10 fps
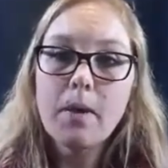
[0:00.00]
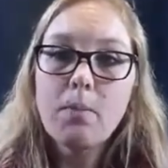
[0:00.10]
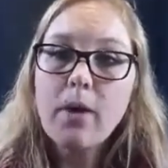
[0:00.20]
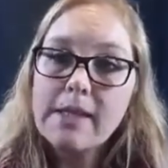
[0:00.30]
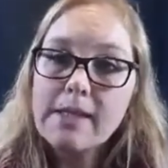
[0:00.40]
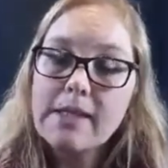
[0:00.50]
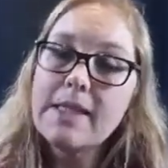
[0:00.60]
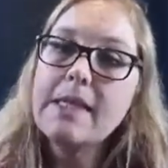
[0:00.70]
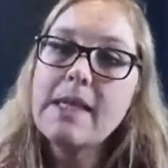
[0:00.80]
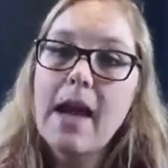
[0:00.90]
present
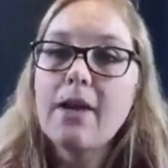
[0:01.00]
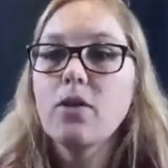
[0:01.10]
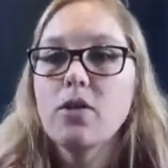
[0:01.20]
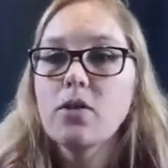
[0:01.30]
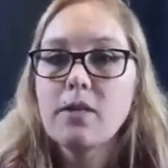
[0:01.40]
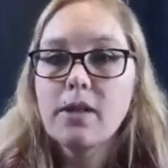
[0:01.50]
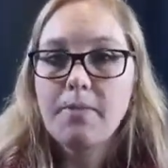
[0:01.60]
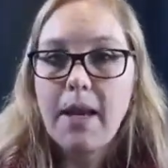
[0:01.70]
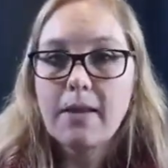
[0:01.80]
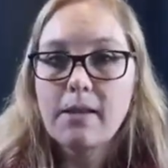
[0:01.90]
in that nursery
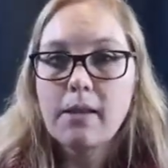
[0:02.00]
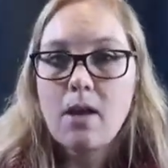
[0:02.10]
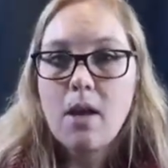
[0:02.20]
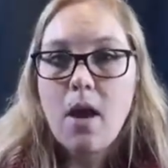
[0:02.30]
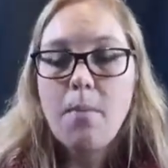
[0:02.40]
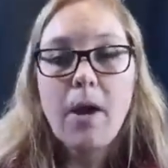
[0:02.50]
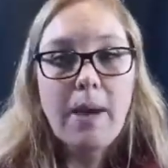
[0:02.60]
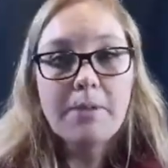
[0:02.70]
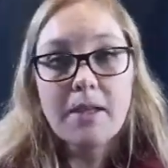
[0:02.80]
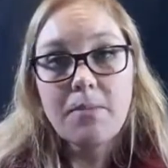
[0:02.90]
space?
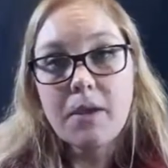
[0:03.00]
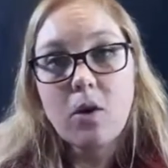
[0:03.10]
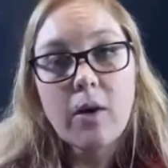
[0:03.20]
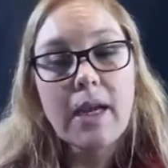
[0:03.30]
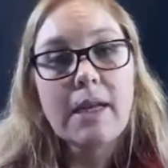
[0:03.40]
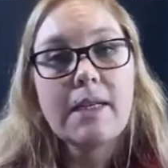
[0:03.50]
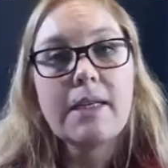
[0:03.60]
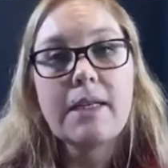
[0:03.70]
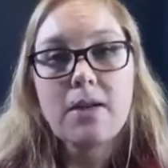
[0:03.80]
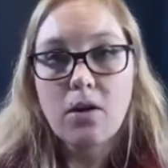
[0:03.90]
Perhaps it can be located
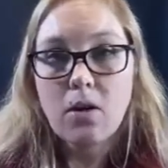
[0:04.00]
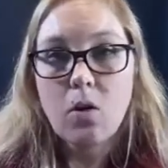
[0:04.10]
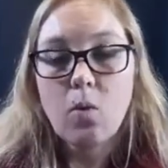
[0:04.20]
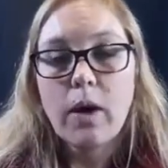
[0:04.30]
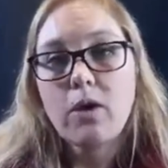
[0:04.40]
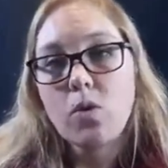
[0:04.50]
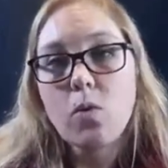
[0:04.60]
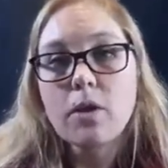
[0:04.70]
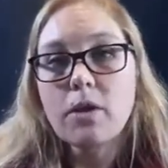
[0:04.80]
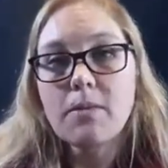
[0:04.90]
near where your
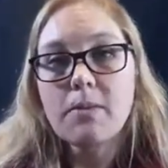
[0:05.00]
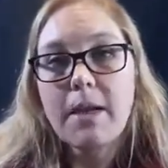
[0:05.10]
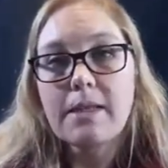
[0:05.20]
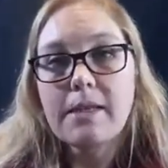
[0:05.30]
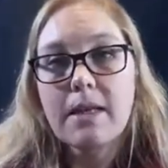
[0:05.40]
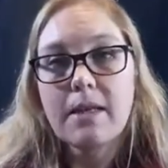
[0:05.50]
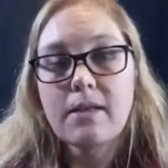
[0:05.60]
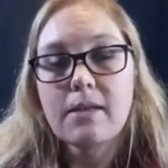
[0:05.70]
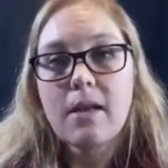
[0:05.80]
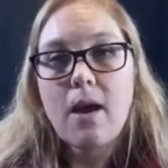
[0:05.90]
worship space
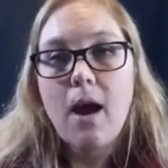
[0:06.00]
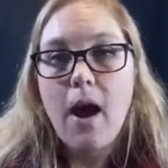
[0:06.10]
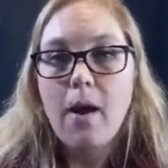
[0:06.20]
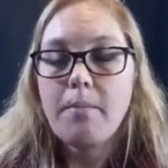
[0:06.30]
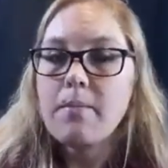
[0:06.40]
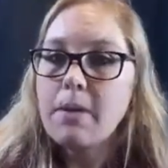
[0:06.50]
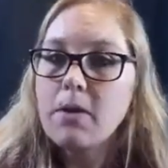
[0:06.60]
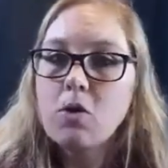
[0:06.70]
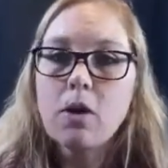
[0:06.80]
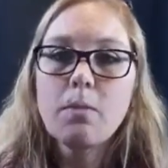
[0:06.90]
is. Maybe
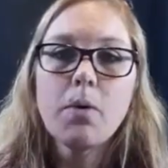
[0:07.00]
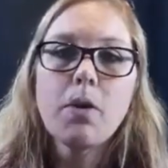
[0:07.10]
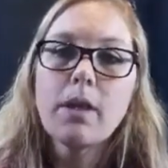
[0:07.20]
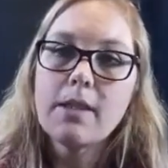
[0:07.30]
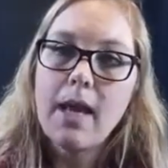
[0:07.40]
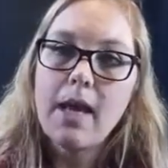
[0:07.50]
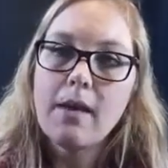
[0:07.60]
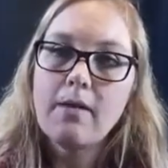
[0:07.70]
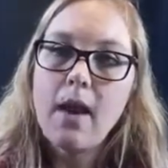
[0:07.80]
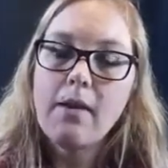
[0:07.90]
you can put
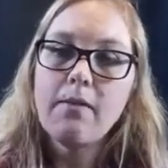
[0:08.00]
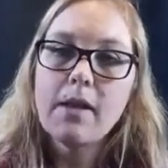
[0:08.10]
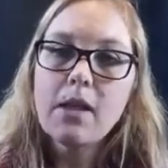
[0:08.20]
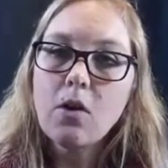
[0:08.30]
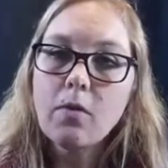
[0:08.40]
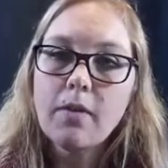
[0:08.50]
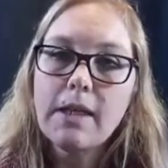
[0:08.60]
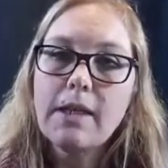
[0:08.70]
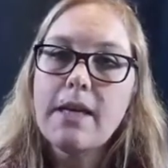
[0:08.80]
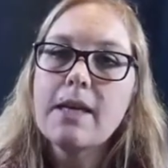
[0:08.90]
a video
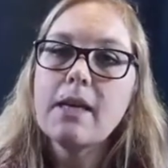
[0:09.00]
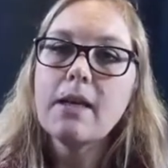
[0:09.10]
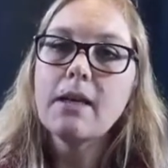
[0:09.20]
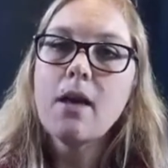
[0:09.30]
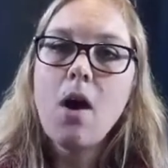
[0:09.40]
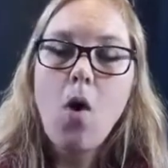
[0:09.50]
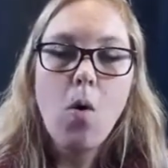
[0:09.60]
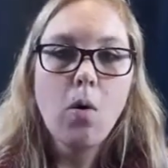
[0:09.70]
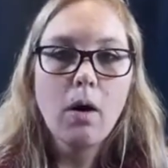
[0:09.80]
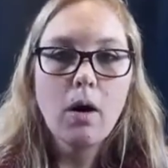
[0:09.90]
feed in,
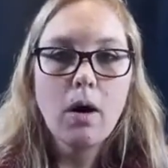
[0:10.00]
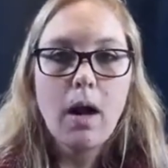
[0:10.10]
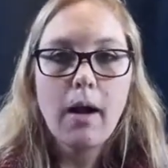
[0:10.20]
or